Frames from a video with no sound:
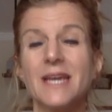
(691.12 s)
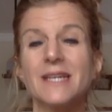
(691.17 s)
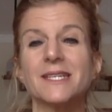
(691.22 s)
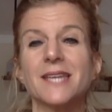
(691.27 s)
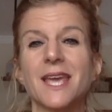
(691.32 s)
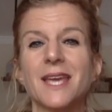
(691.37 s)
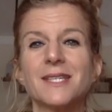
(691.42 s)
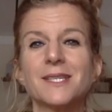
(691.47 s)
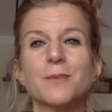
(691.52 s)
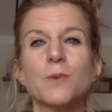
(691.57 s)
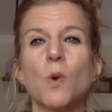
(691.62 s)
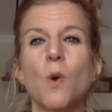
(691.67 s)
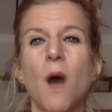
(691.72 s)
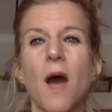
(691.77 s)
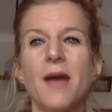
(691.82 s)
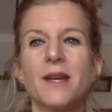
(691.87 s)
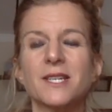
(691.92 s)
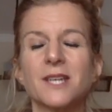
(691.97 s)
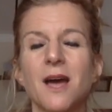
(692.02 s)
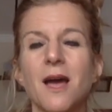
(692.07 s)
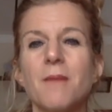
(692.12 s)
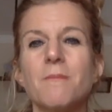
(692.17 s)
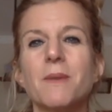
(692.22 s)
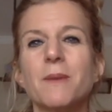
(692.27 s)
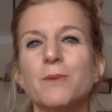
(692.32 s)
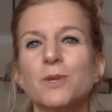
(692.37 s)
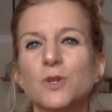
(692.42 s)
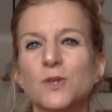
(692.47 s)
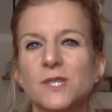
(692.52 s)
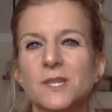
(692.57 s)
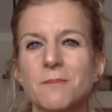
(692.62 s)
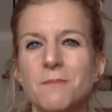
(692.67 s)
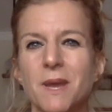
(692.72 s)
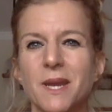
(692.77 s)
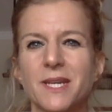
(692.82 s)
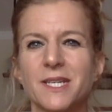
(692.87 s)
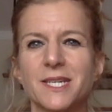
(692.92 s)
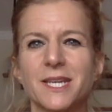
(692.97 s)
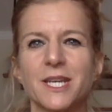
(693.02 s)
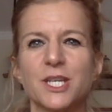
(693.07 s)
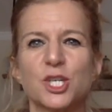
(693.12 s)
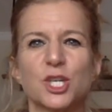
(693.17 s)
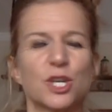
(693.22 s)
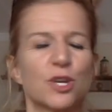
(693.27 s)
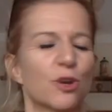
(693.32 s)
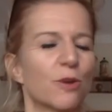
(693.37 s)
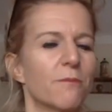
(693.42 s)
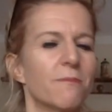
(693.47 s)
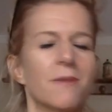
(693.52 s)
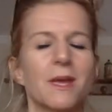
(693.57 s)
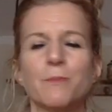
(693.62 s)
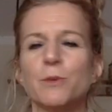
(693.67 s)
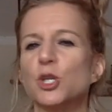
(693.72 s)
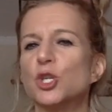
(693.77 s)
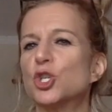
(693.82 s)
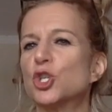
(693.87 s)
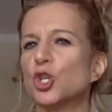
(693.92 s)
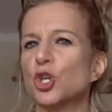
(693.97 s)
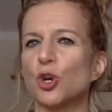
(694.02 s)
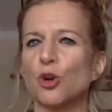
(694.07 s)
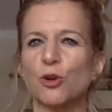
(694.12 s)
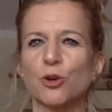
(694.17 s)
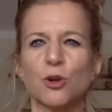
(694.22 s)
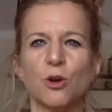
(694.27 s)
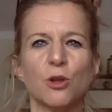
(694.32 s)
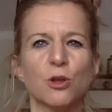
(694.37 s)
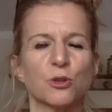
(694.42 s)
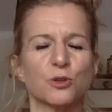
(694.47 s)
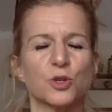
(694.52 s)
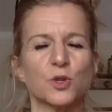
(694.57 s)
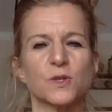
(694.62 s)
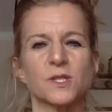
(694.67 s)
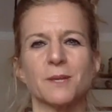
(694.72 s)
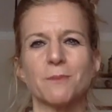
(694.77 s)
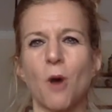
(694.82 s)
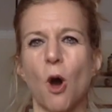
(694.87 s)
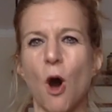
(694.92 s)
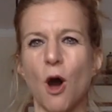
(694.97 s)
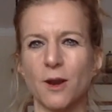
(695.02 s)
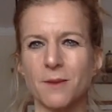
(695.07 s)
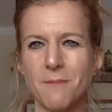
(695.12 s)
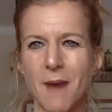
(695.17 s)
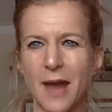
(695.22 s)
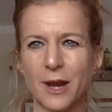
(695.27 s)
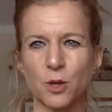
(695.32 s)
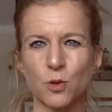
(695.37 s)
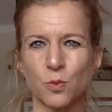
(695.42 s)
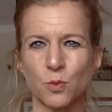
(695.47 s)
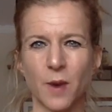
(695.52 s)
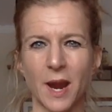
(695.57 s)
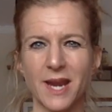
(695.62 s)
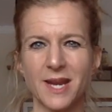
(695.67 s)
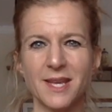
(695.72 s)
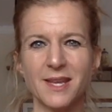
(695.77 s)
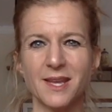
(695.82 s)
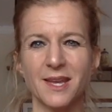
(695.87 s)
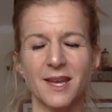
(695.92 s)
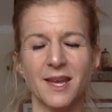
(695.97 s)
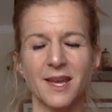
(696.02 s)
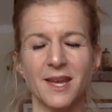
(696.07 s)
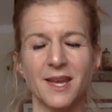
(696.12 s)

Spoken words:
Take some quiet time, maybe do some meditation, maybe journal or do some automatic writing.